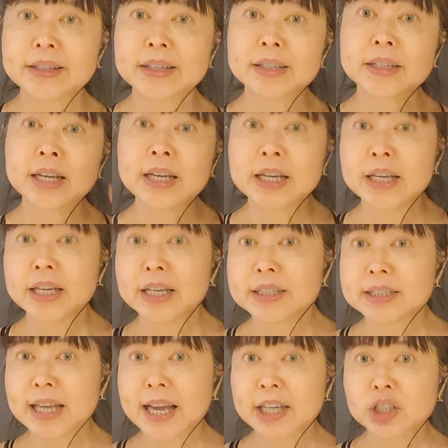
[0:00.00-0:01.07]
then
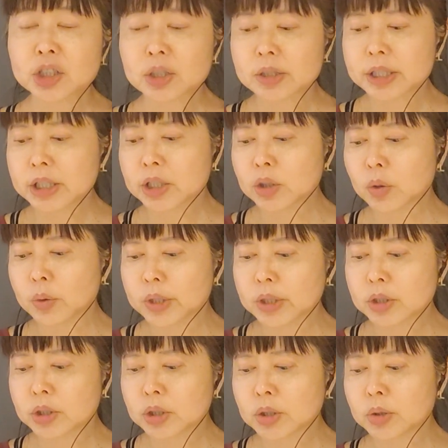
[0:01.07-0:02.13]
it's actually
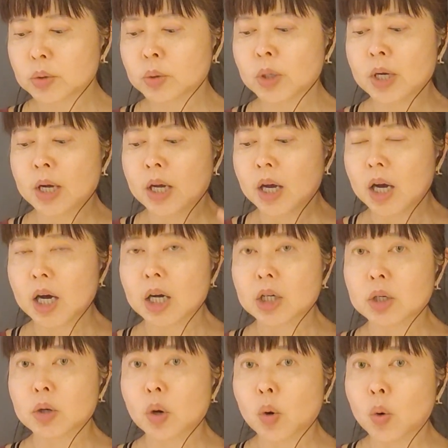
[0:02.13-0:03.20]
going to
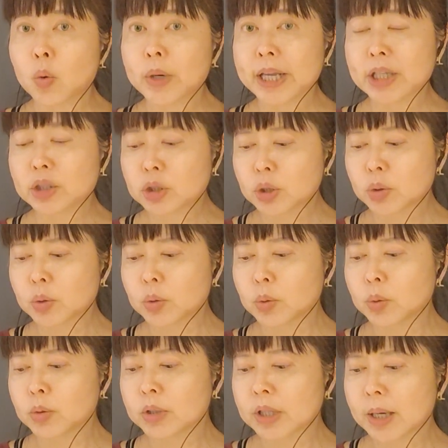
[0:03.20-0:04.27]
go
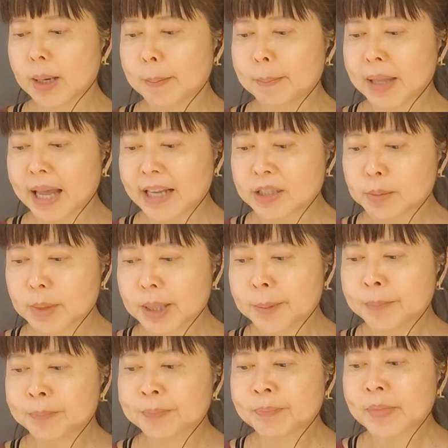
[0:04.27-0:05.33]
into the plasma,
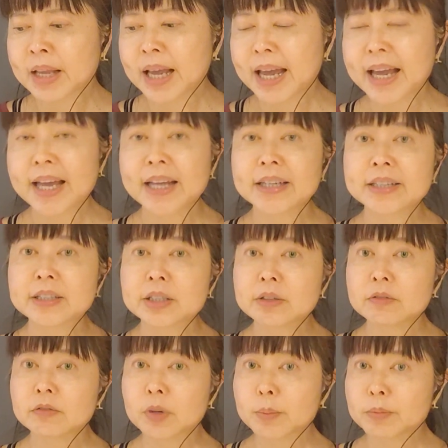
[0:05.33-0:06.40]
and
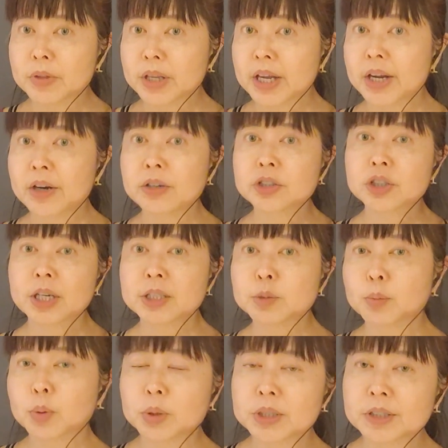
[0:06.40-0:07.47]
from there
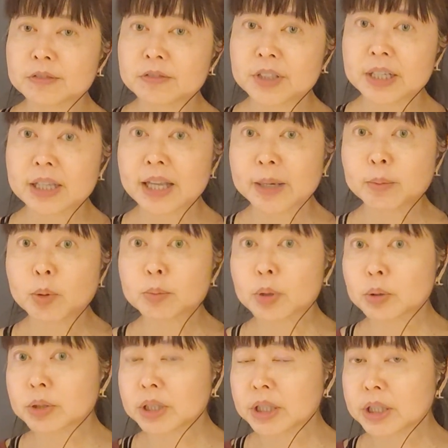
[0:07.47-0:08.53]
transported via
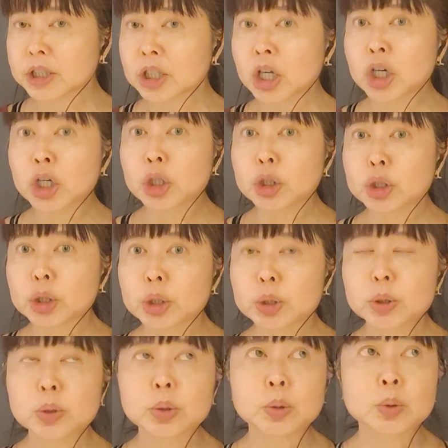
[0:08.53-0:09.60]
lipoproteins
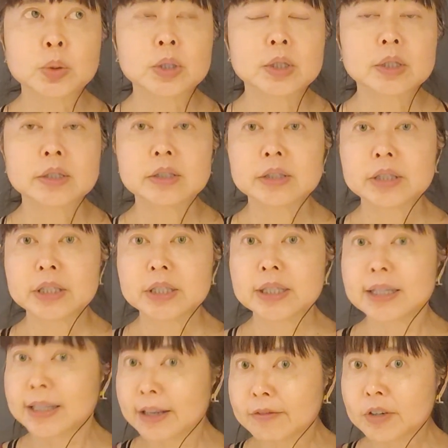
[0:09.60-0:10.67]
to the
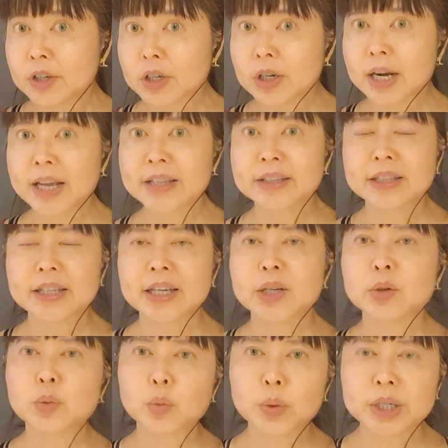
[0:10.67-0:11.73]
liver, and
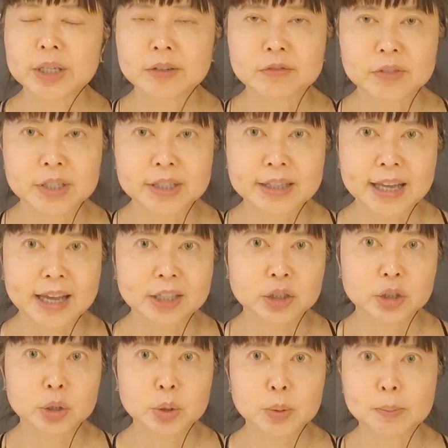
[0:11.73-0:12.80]
then we convert that
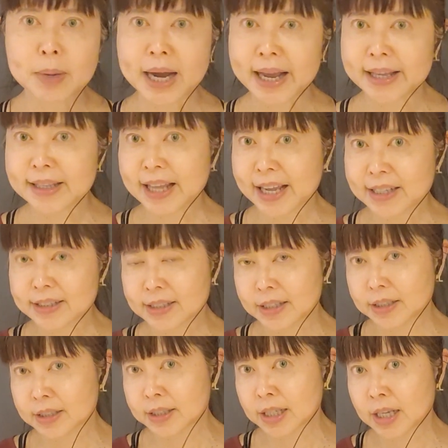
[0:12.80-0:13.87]
to bile
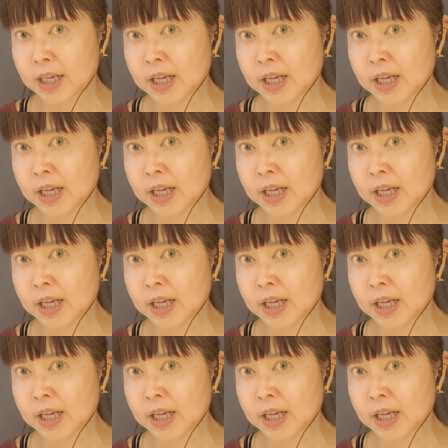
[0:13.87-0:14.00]
acids,